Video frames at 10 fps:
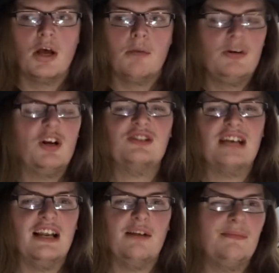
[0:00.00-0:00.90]
But not
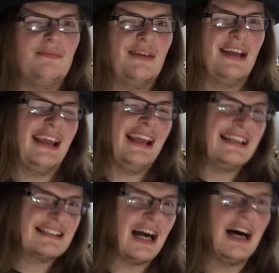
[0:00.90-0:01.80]
telling them
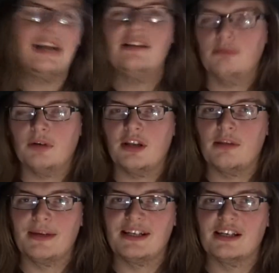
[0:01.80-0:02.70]
is kind of one of
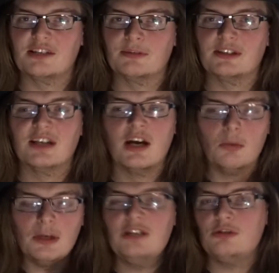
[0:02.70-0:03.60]
the big deals, because
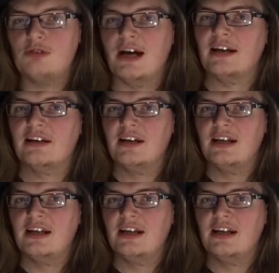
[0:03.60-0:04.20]
we lose a dragon.